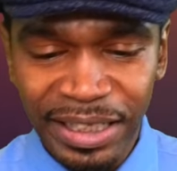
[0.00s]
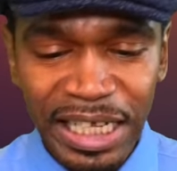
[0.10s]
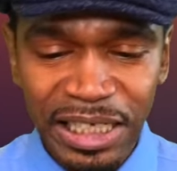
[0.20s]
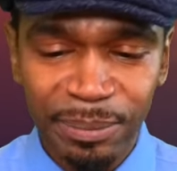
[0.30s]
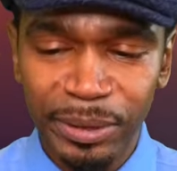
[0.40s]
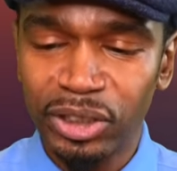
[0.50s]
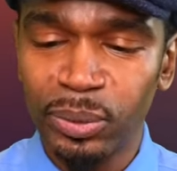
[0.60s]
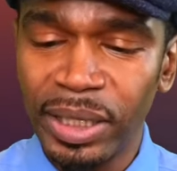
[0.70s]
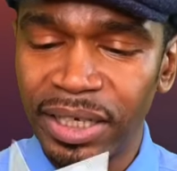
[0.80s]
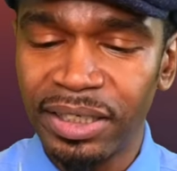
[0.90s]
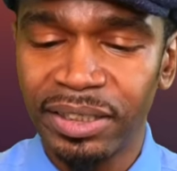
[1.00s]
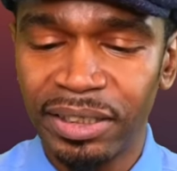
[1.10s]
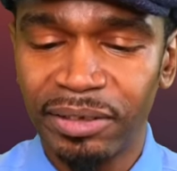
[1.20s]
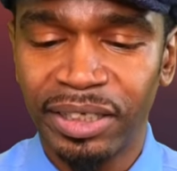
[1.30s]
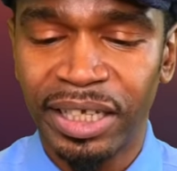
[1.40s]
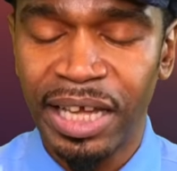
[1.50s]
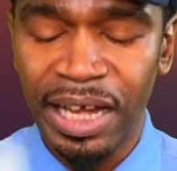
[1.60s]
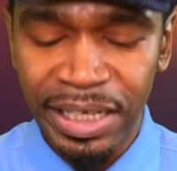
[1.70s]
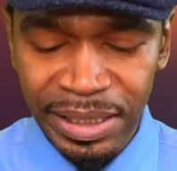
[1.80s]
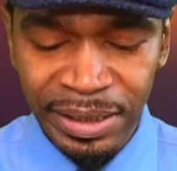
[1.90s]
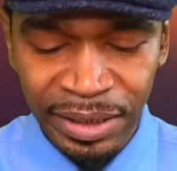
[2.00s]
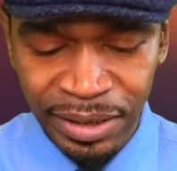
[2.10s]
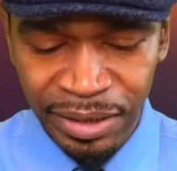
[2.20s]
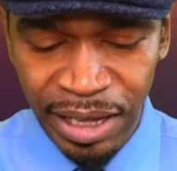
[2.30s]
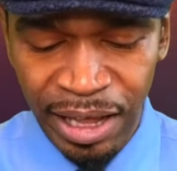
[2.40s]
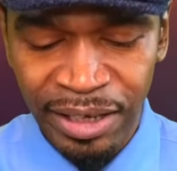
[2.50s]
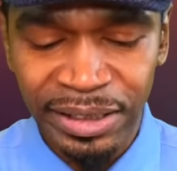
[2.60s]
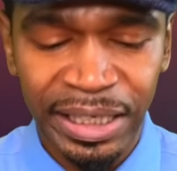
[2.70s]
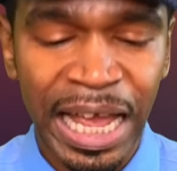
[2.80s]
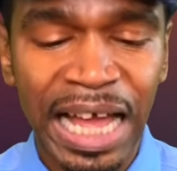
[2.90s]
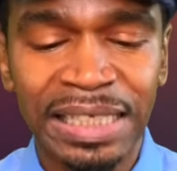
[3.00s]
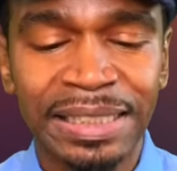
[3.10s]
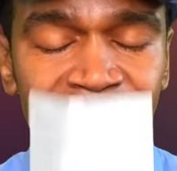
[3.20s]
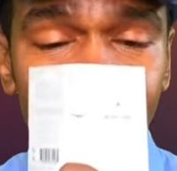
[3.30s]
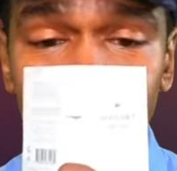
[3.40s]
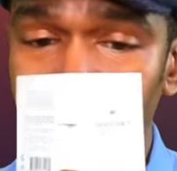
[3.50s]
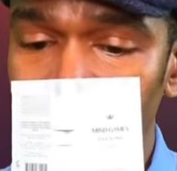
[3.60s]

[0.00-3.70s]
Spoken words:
least, between Caissa and Castling.